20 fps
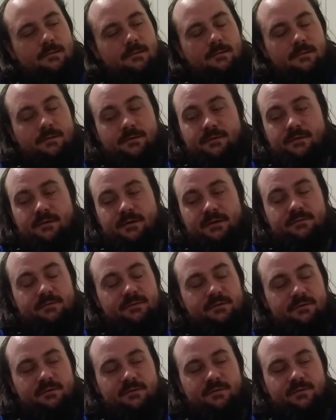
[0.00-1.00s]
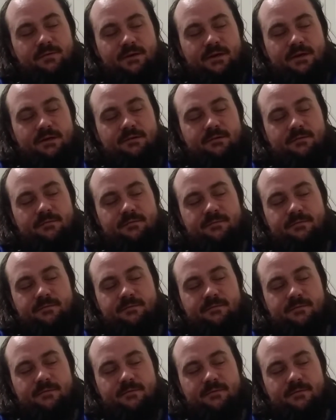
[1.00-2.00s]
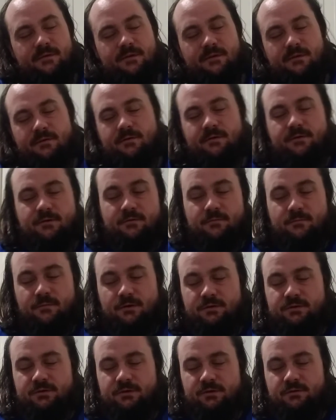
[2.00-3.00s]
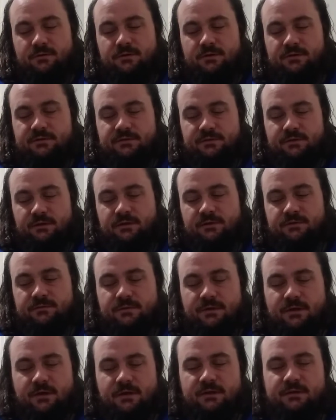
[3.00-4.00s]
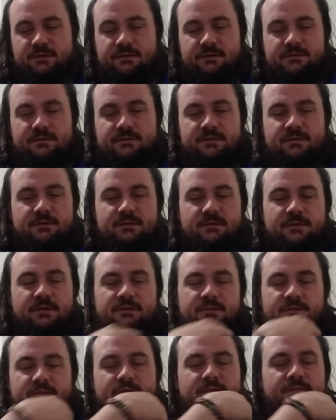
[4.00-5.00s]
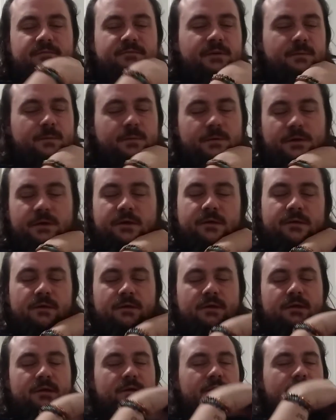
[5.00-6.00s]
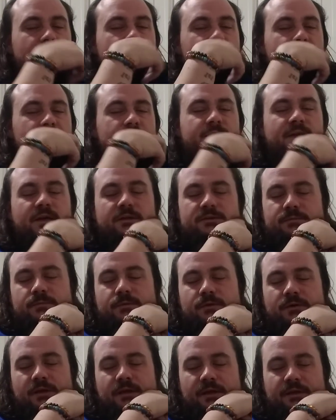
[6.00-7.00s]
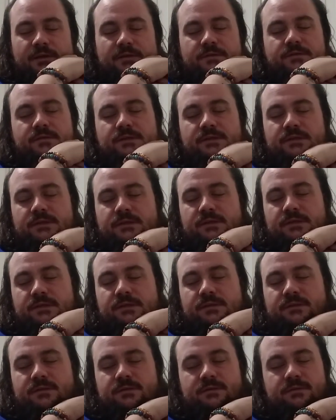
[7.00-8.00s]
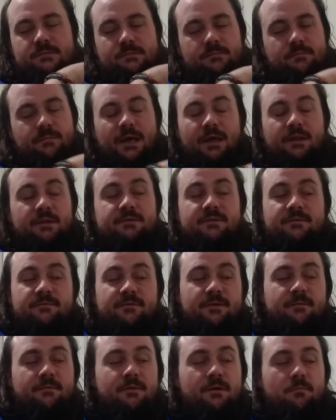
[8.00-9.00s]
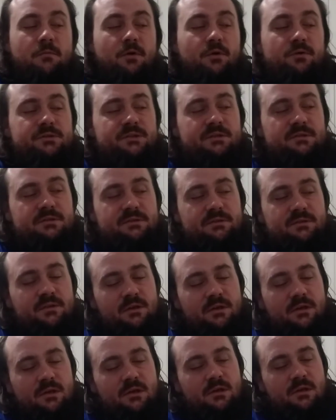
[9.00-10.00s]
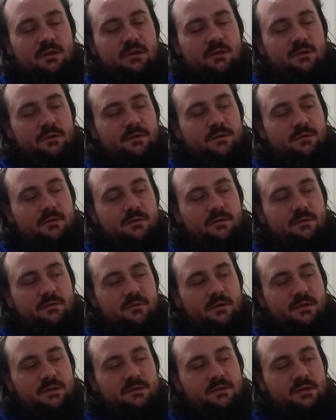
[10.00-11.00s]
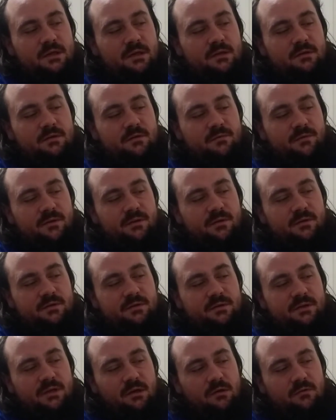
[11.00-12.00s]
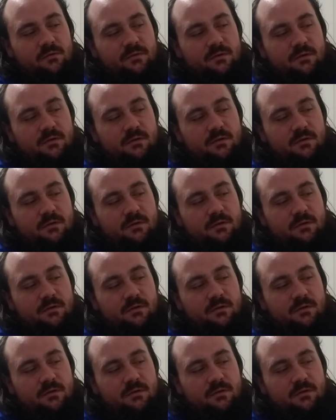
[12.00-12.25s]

That's what you're afraid of, or your emotional concerns regarding the situation in February. It sounds more like you did balance of emotions inside with yourself.